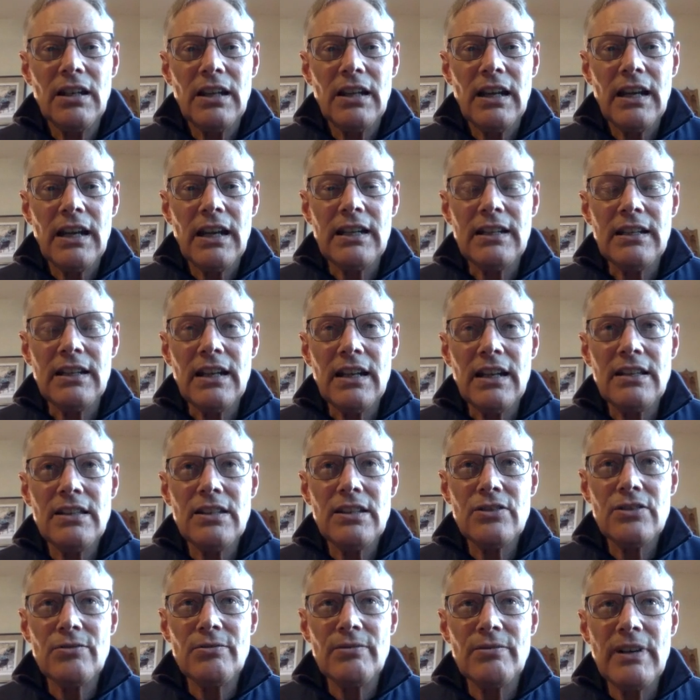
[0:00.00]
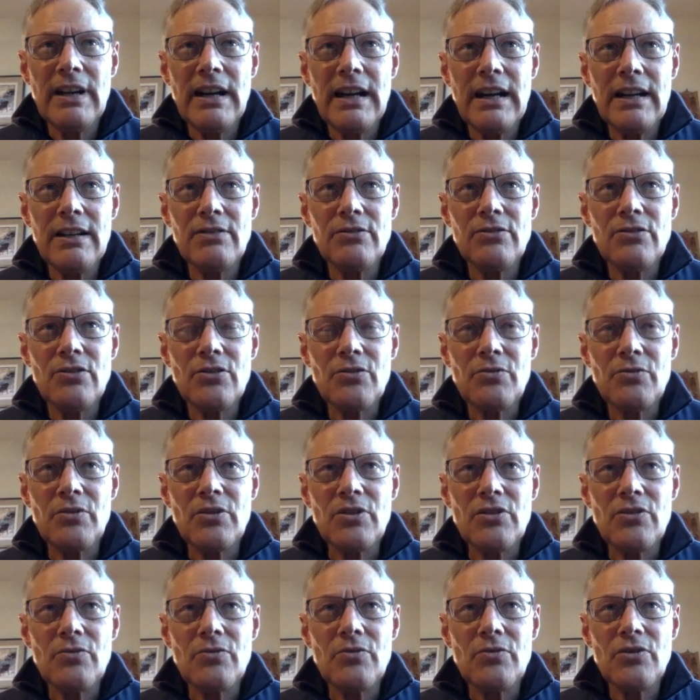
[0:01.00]
And this rounds
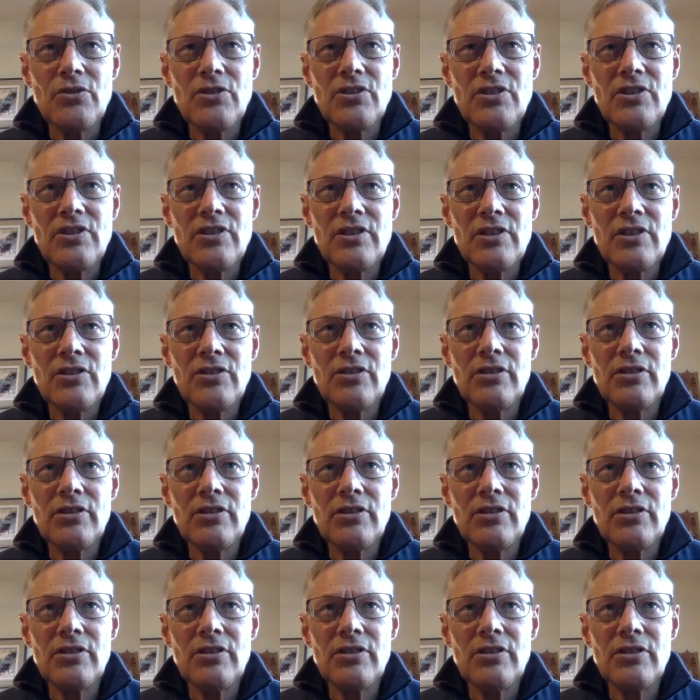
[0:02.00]
was just such an